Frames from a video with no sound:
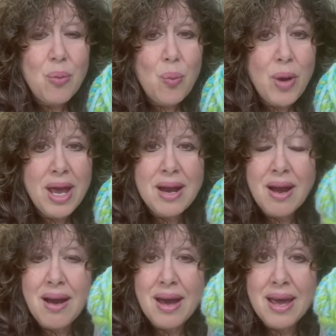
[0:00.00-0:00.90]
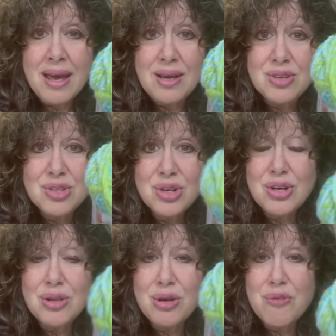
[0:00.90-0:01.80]
when I took a
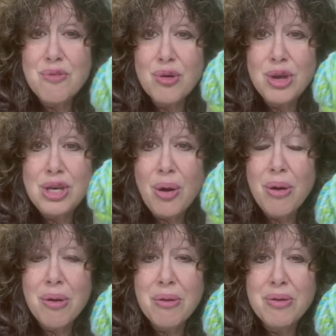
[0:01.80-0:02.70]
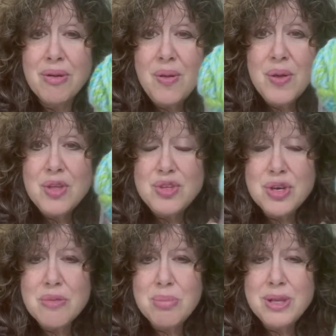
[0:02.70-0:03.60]
look for a yarn to
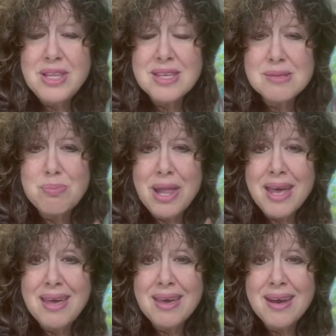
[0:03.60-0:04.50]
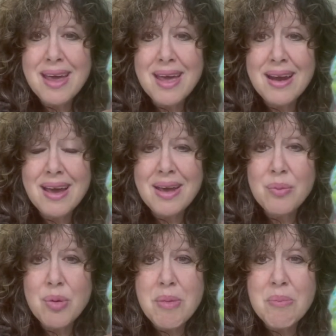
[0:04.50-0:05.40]
complete this blanket and I
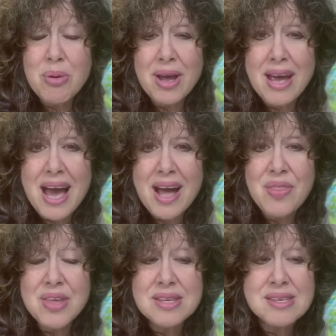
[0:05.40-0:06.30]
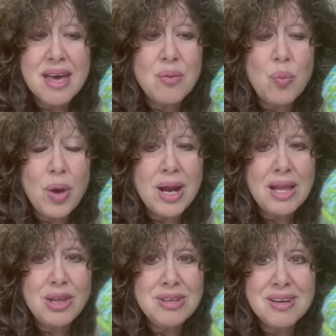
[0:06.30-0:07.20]
remembered I had this and when I
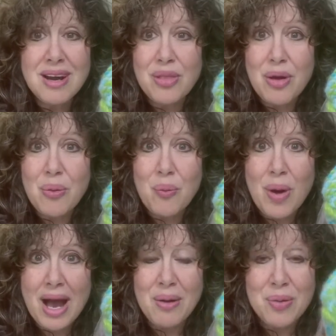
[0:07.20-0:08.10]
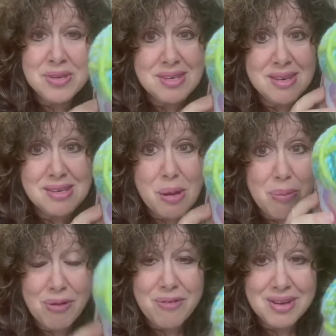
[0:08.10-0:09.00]
looked at it I thought wow this is
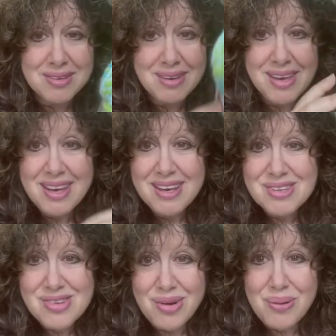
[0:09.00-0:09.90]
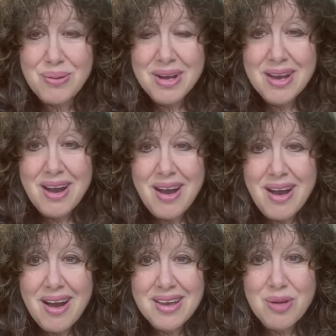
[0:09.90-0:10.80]
perfect so
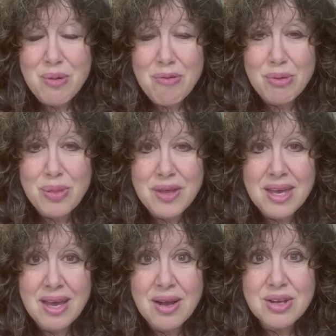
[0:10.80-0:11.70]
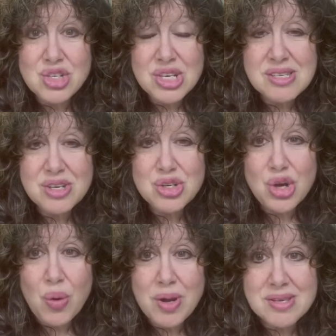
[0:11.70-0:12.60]
you're probably thinking just
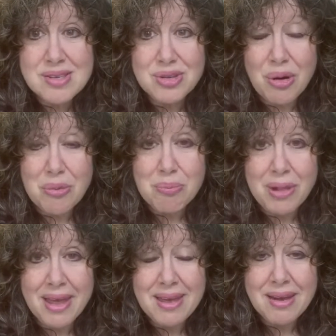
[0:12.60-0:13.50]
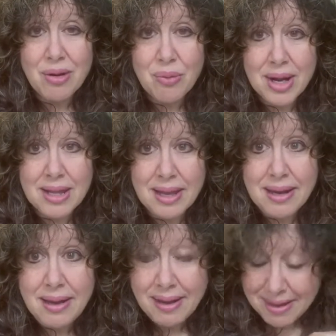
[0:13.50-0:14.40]
show us the darn blanket already lady